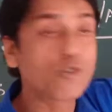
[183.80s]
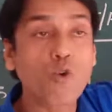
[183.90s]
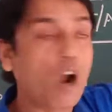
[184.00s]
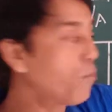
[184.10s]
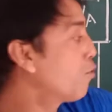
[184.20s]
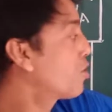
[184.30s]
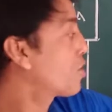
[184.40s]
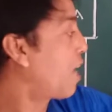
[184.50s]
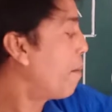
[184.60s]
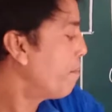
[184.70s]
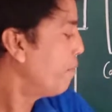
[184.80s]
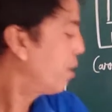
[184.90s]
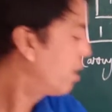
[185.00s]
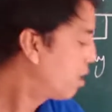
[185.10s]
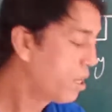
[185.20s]
2 outputs, sum
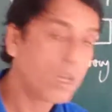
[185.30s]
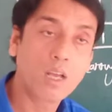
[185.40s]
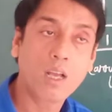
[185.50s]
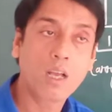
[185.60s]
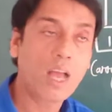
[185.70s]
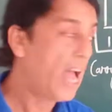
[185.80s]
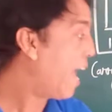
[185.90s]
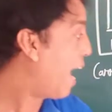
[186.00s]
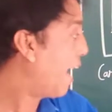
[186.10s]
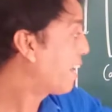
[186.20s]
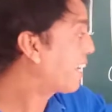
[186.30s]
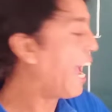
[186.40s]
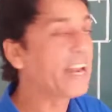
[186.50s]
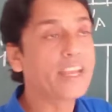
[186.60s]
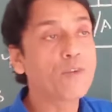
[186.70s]
and
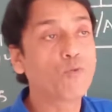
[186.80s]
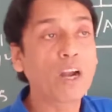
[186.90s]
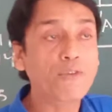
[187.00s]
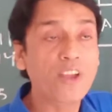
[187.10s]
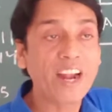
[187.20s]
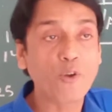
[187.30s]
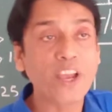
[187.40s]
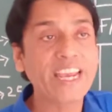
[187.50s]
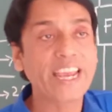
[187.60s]
carry. What we are doing